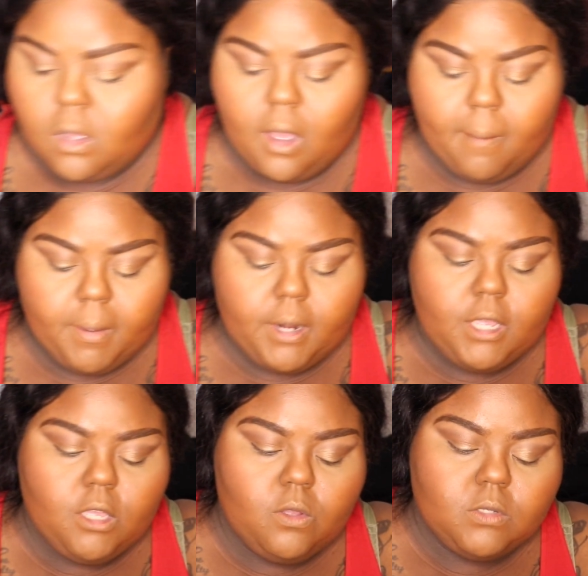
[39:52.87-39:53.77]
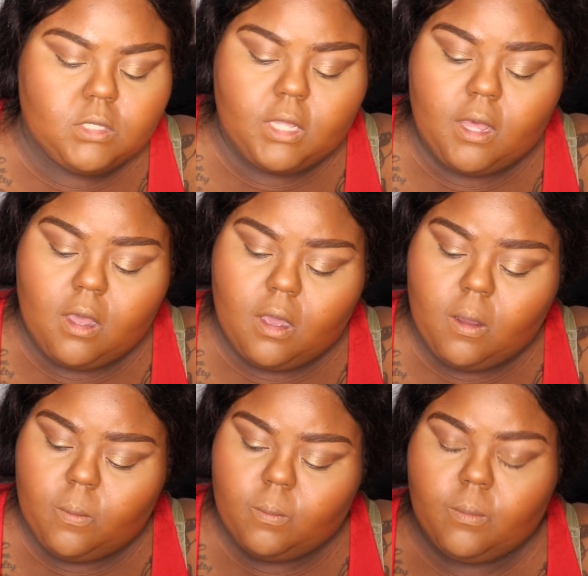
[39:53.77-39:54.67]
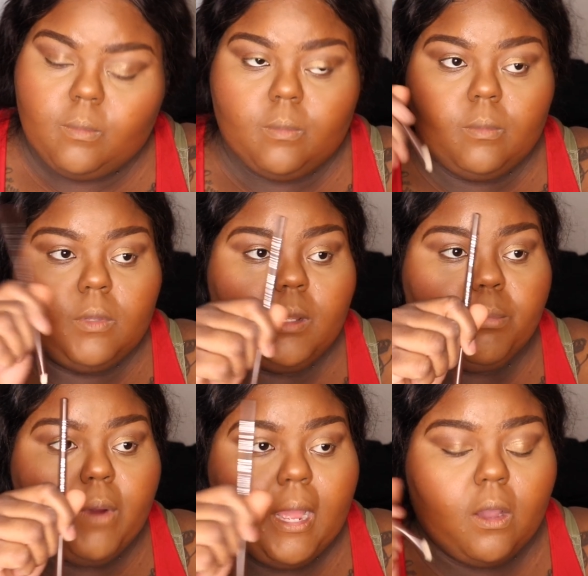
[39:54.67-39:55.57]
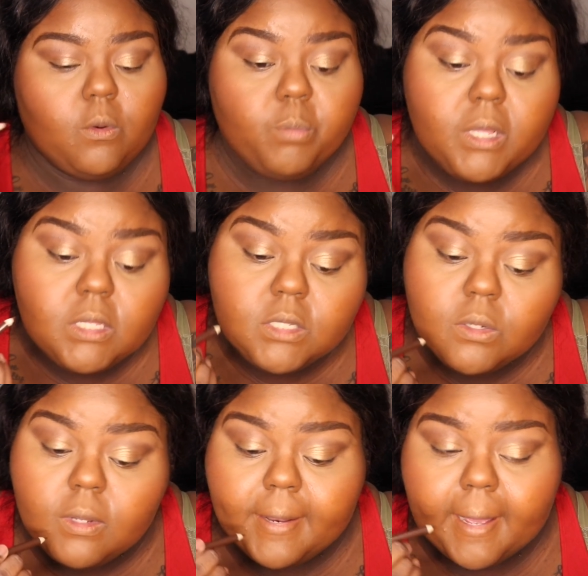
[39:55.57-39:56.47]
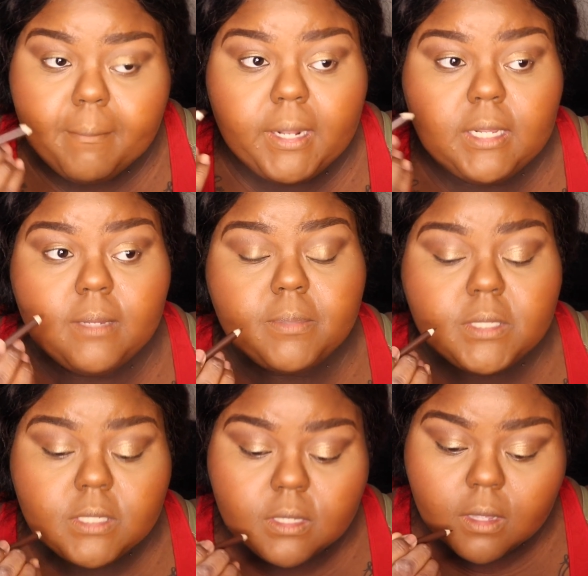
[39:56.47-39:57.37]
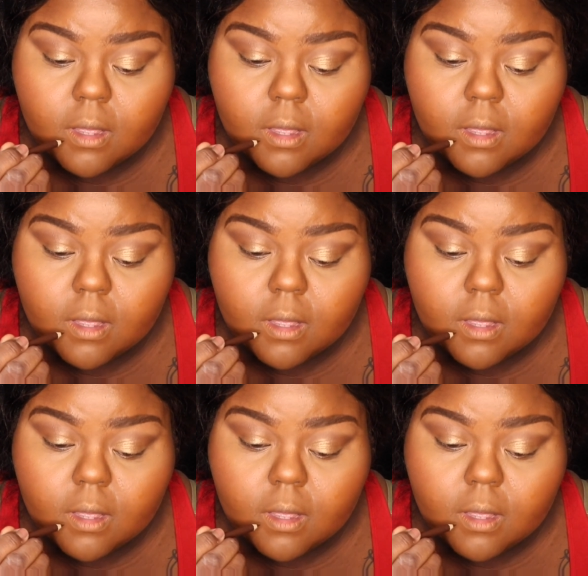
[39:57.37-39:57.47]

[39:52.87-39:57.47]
I'm going to use the brown pencil and line my lips.